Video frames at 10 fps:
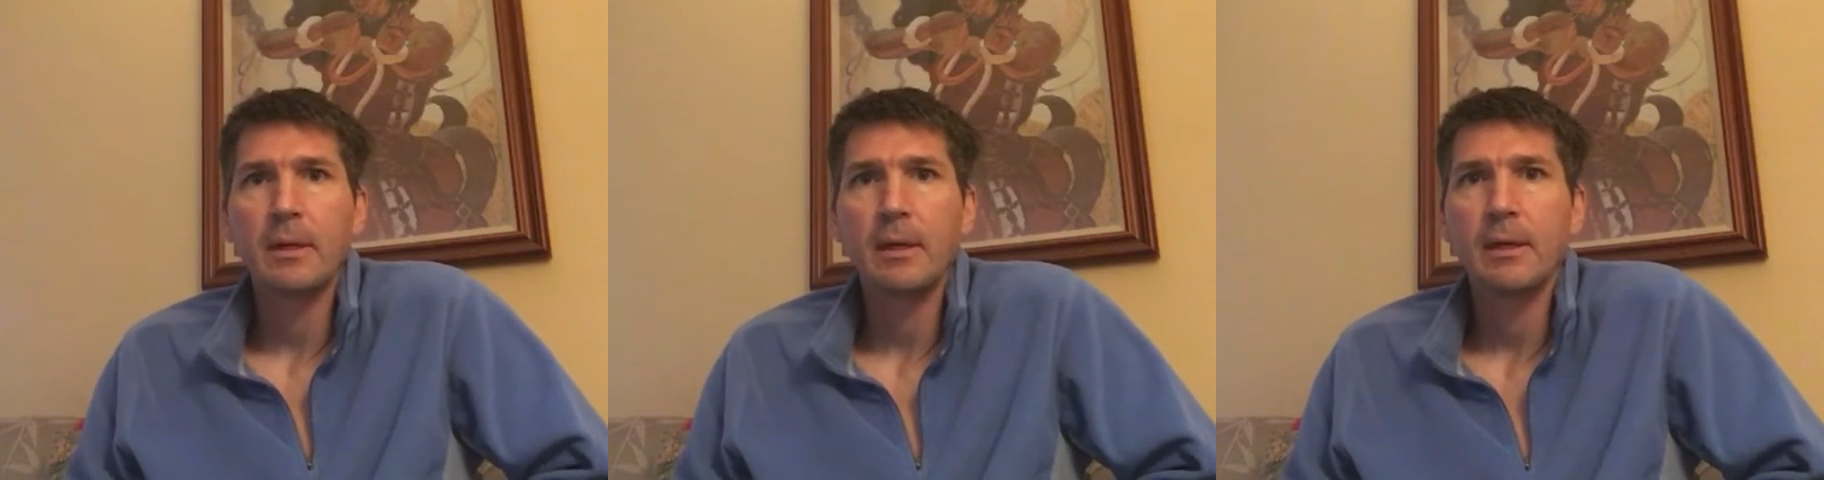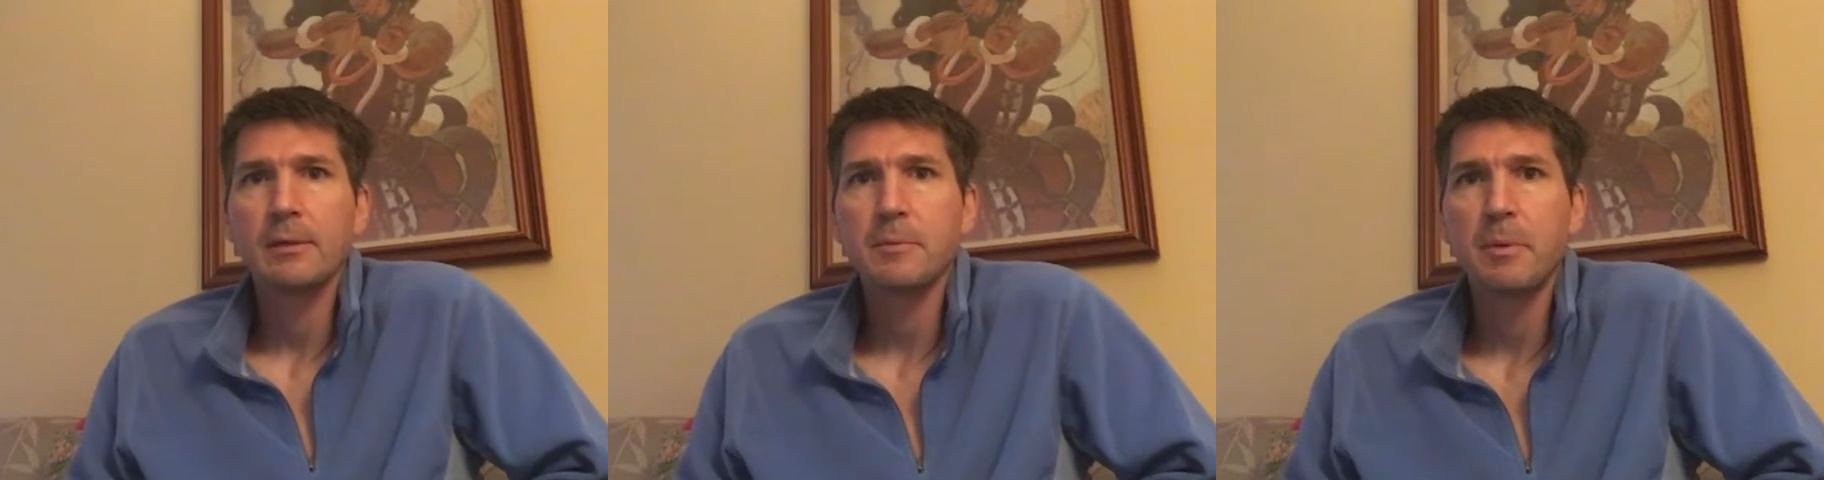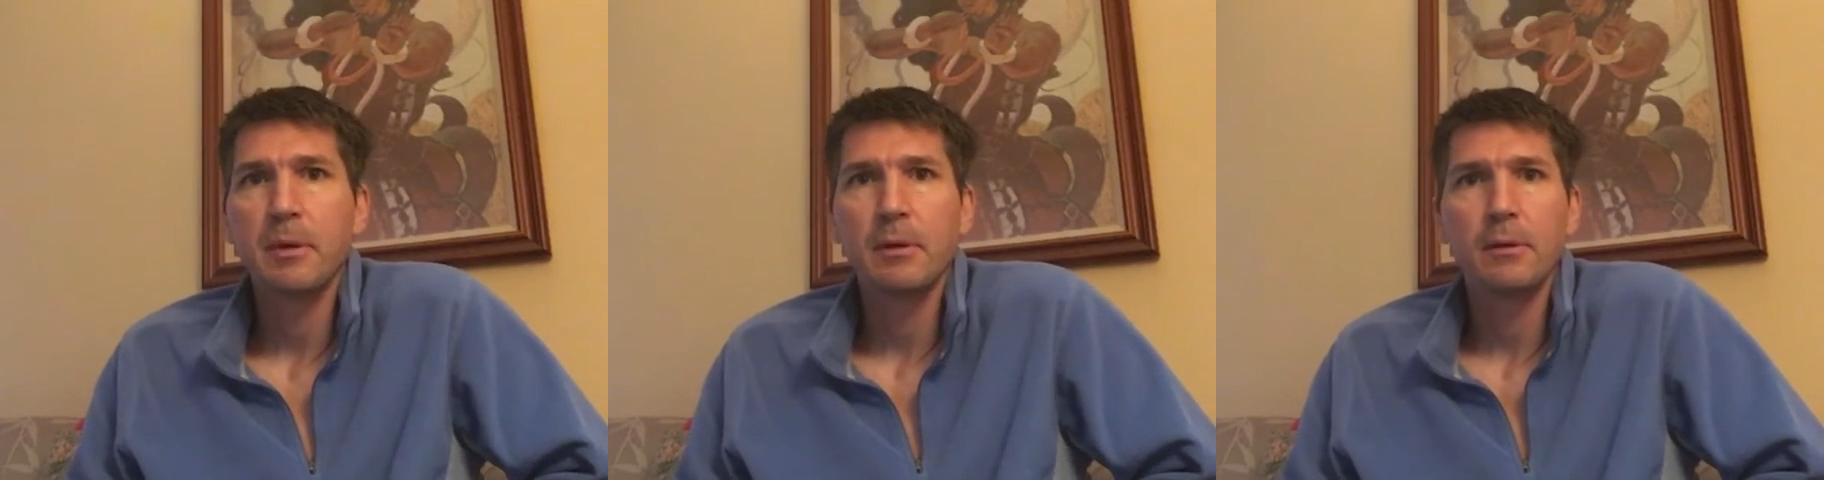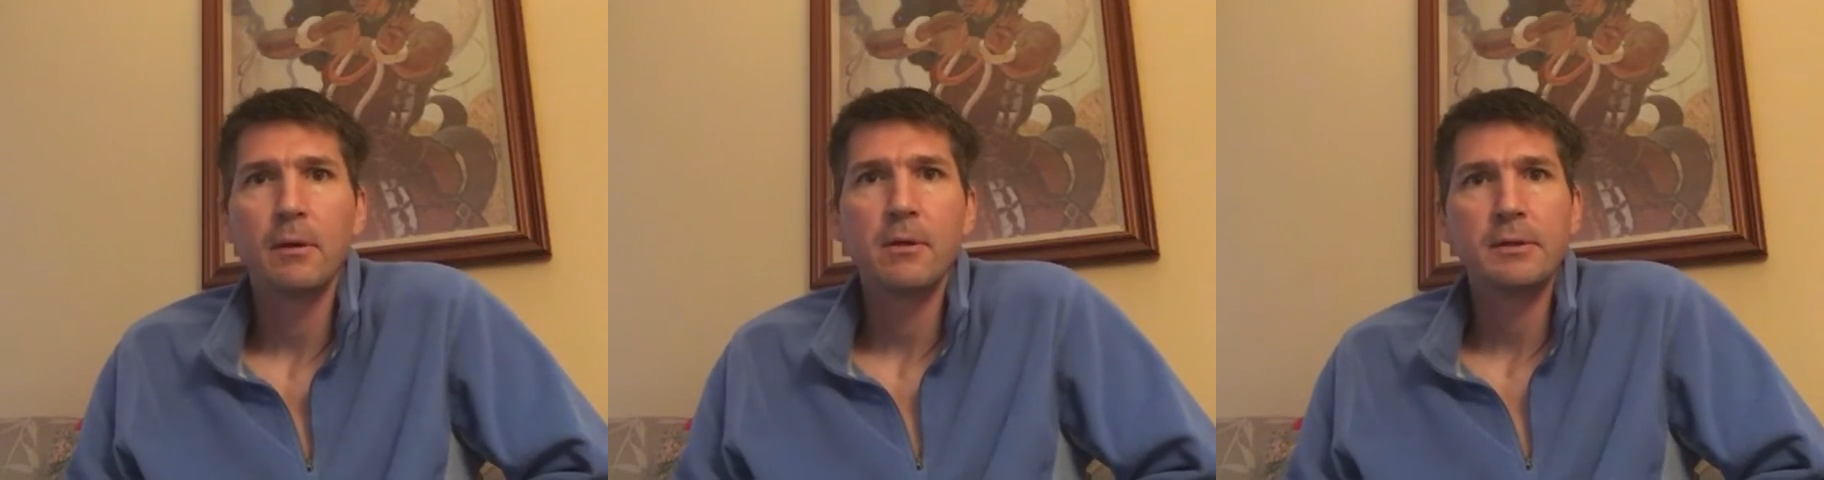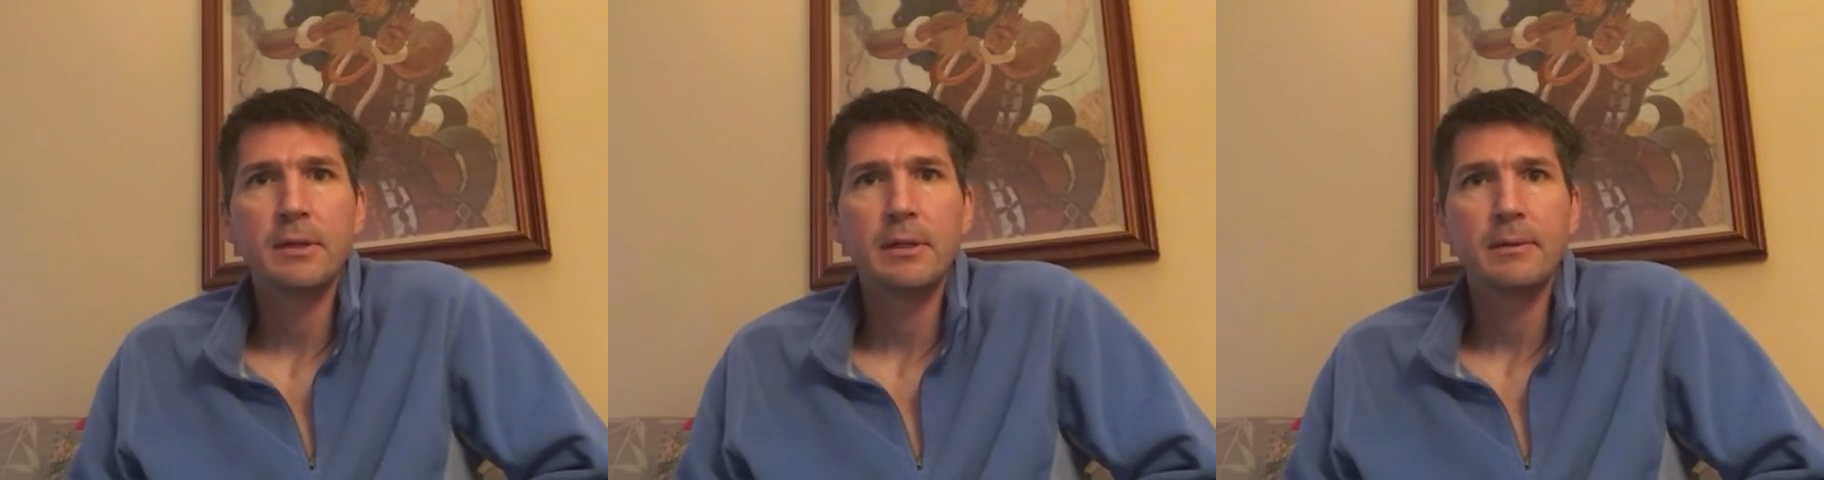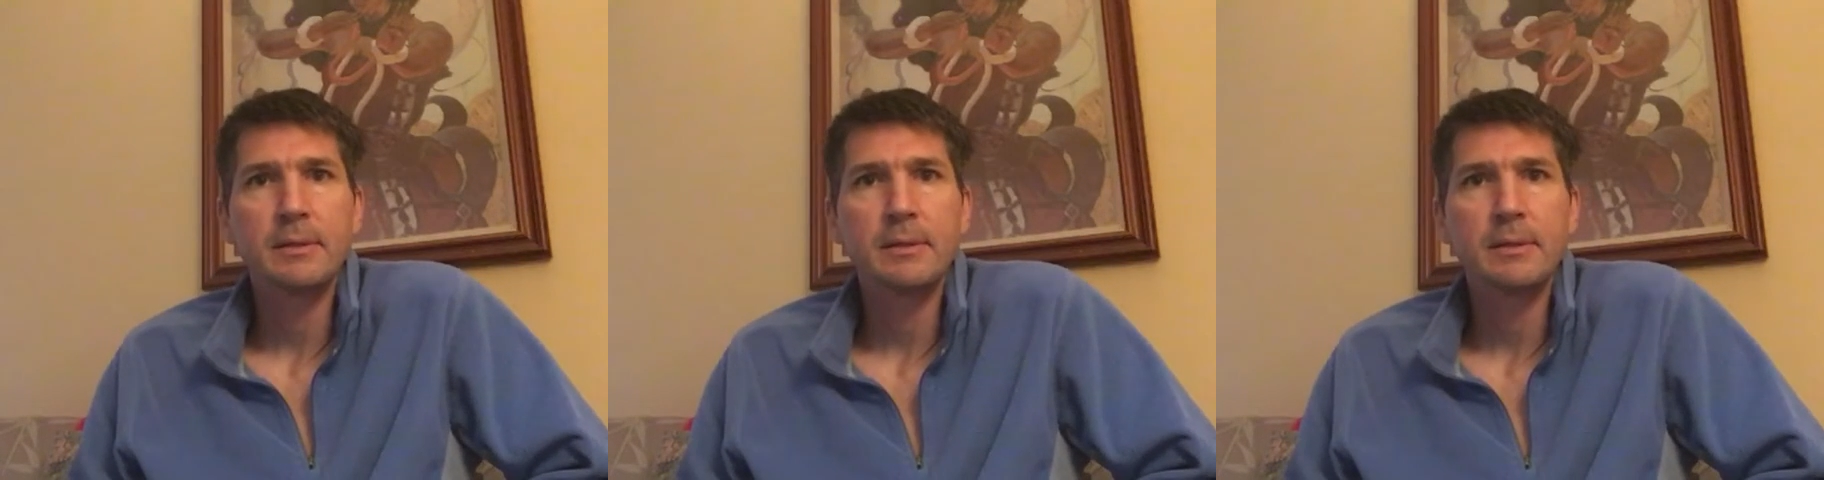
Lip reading: It's been a long time